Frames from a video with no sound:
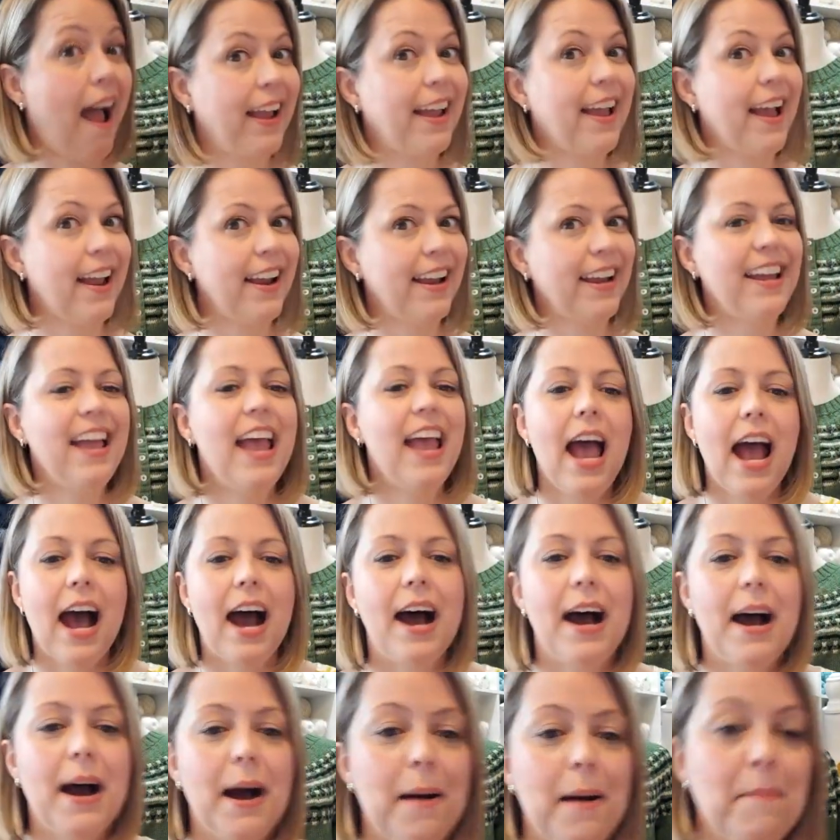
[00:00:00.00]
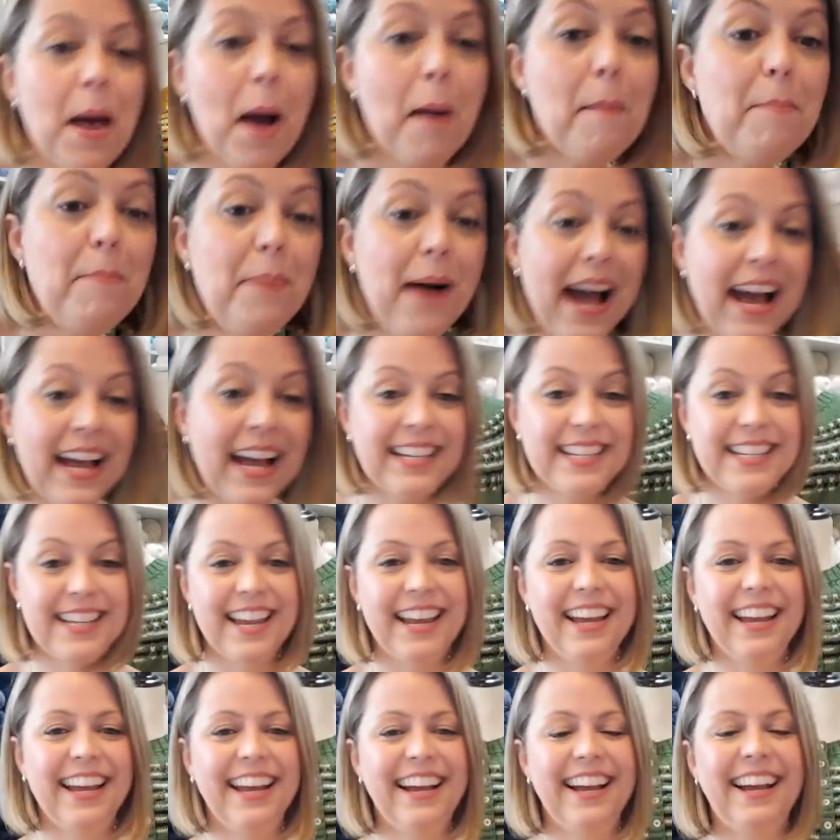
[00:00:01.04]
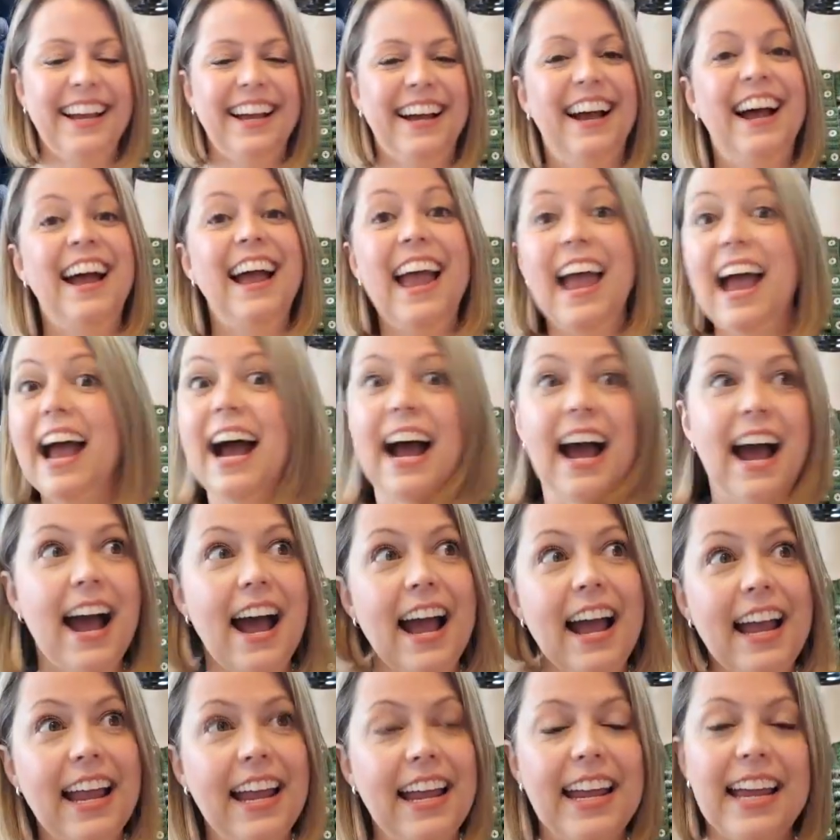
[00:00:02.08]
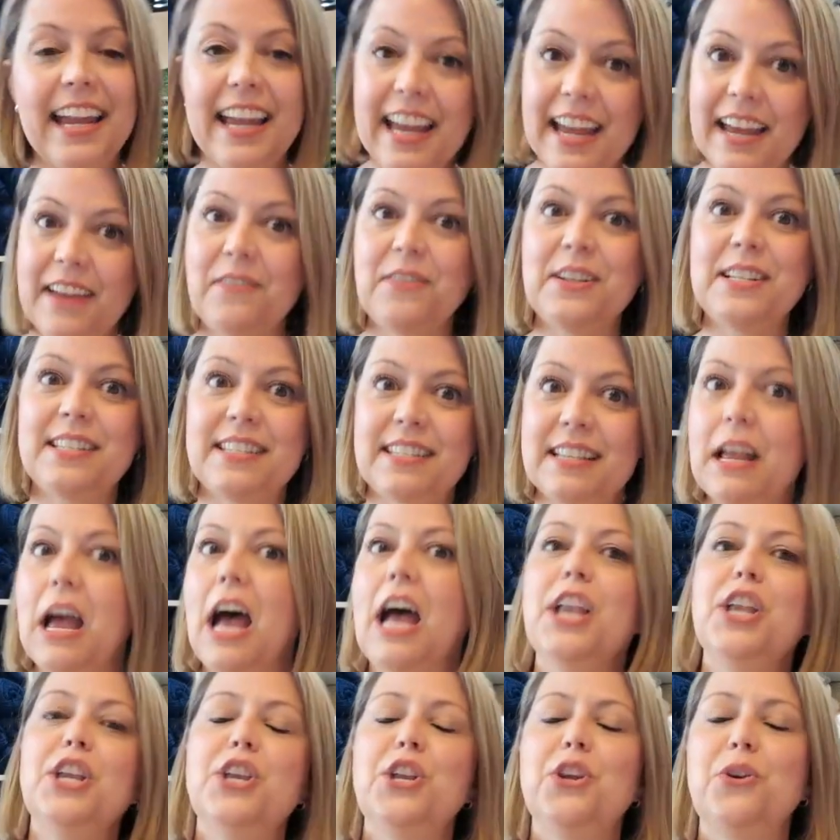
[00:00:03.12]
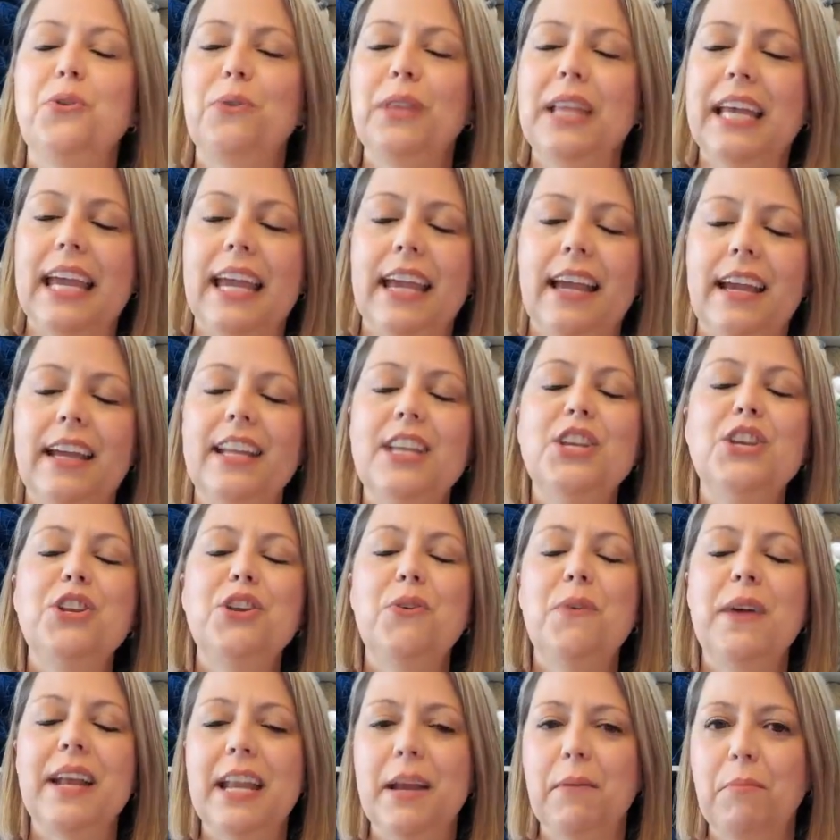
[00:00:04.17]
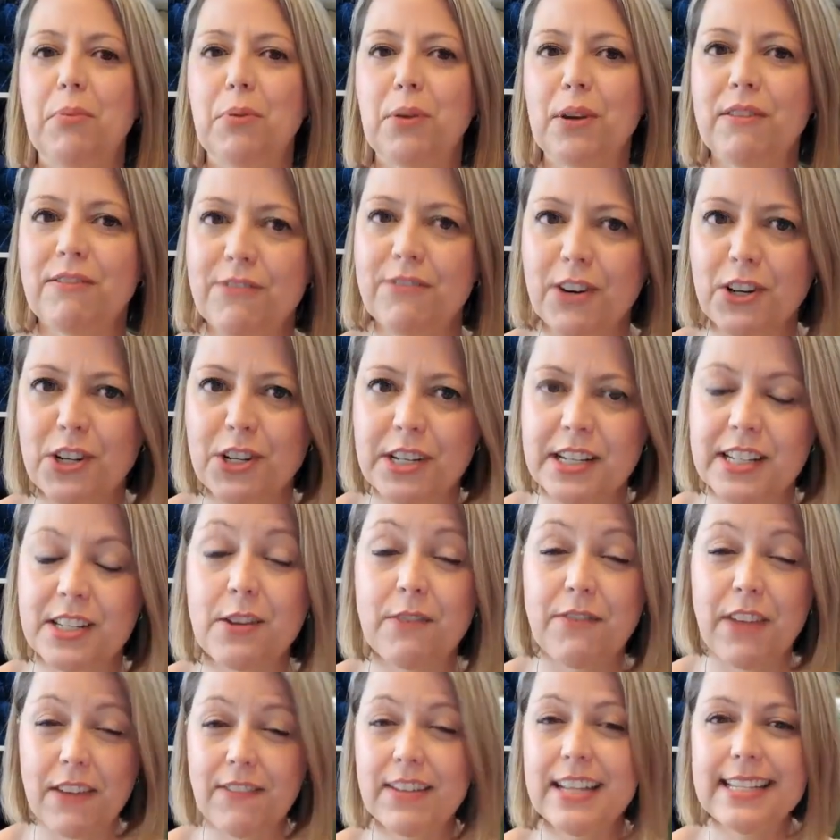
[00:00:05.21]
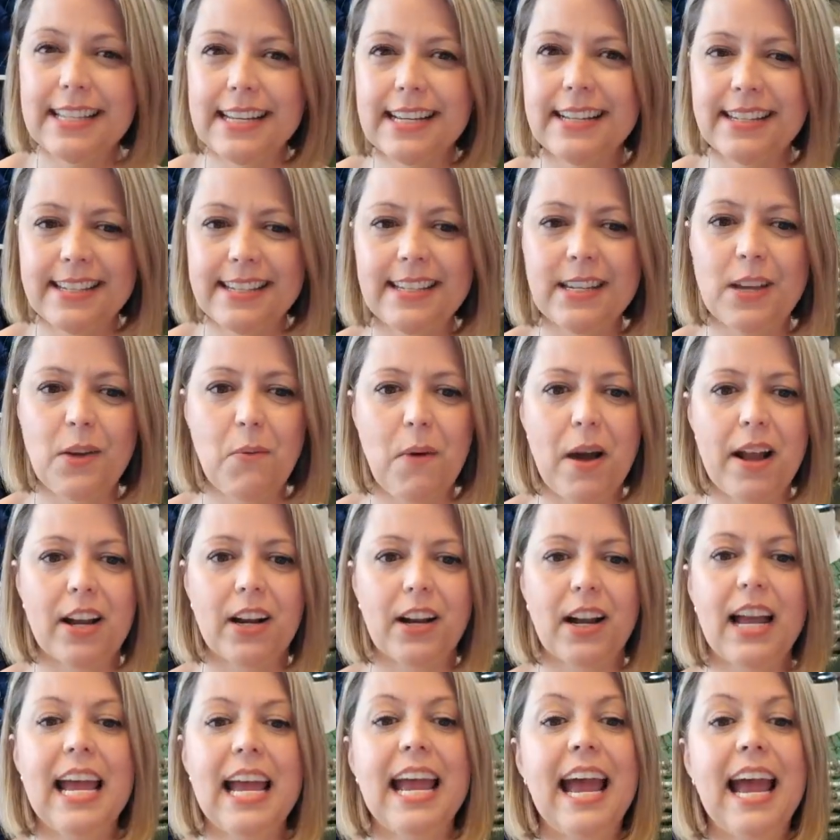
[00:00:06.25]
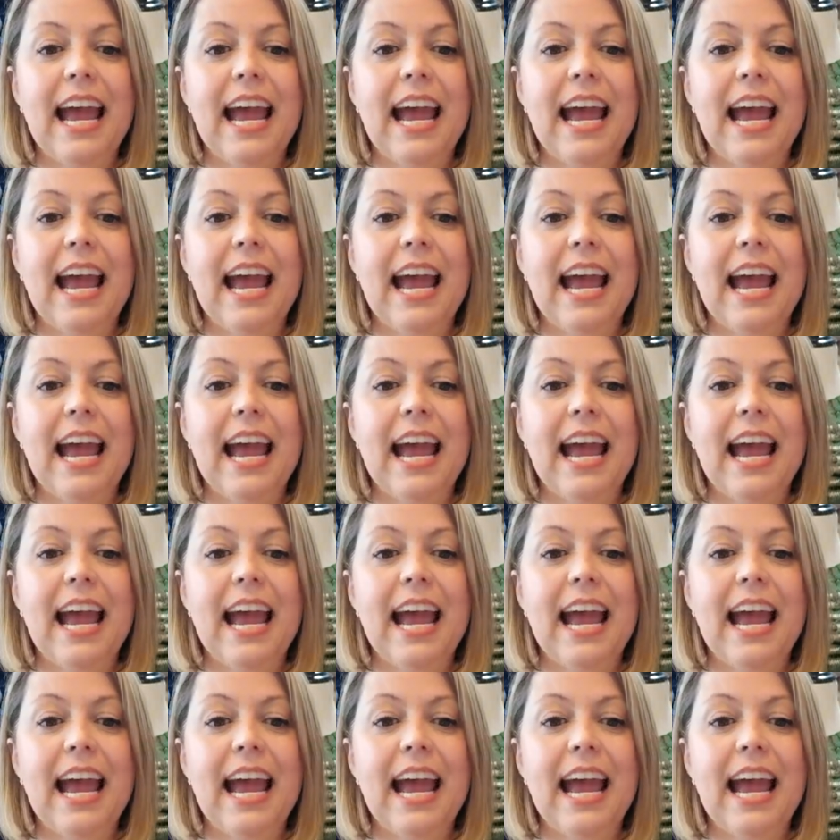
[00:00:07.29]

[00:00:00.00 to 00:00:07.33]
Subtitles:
Get it? But it was a new and improved version. So if you haven't seen Stillwater,